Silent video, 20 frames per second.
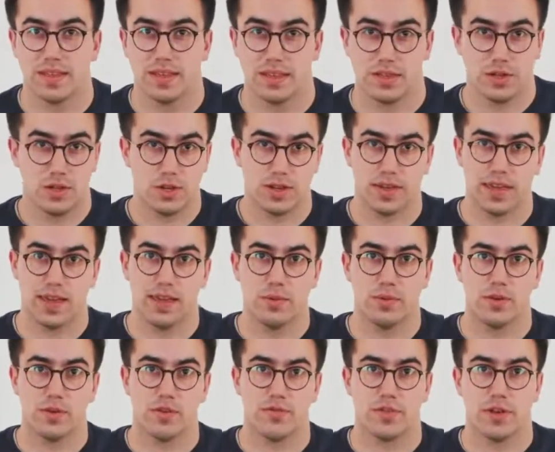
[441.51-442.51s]
In the UK,
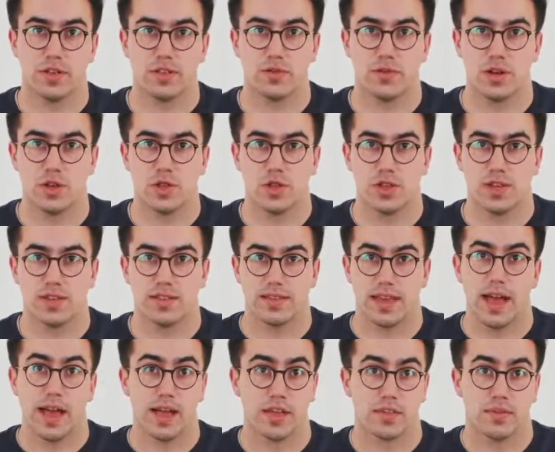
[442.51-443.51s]
we refer to our cheese
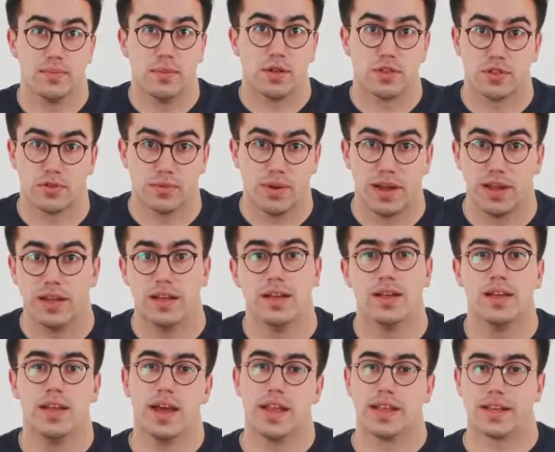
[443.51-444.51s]
as mozzarella,
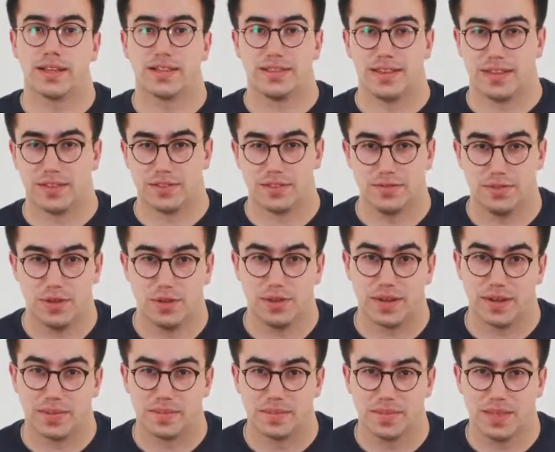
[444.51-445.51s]
and it contains the
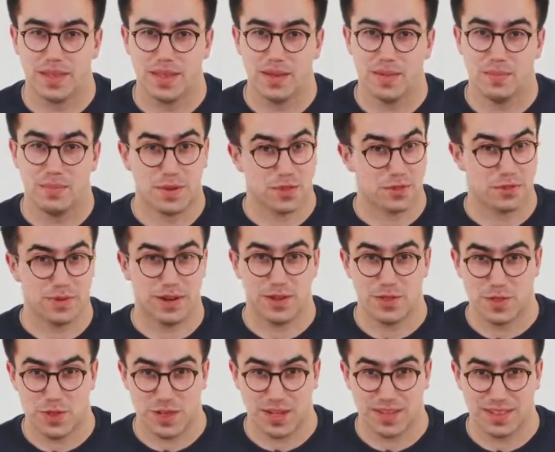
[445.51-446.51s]
following: mozzarella
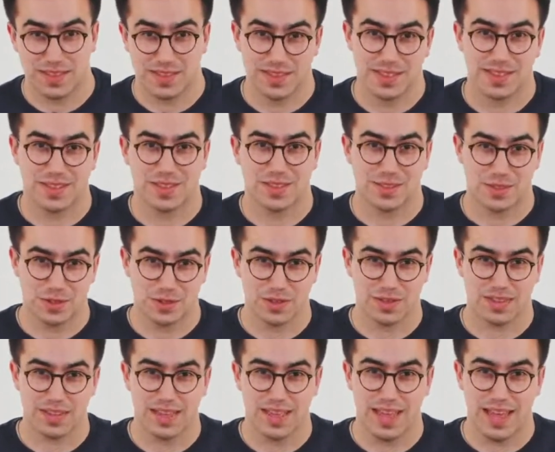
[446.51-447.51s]
cheese,
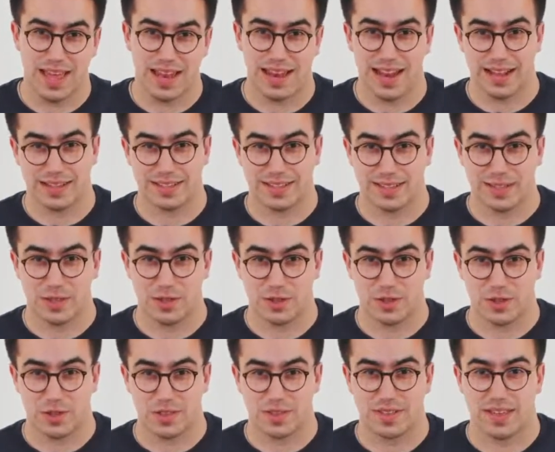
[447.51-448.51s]
salt, lactic
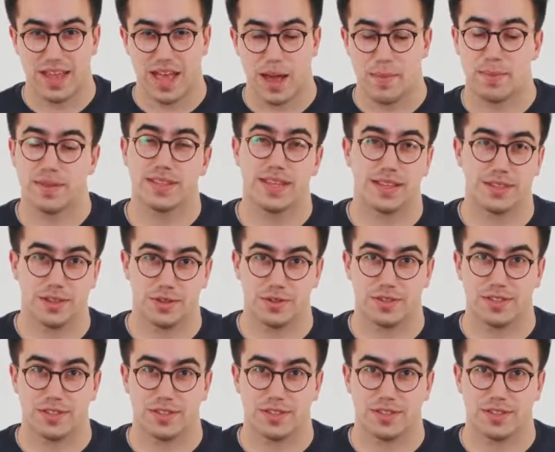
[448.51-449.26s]
cultures, and potato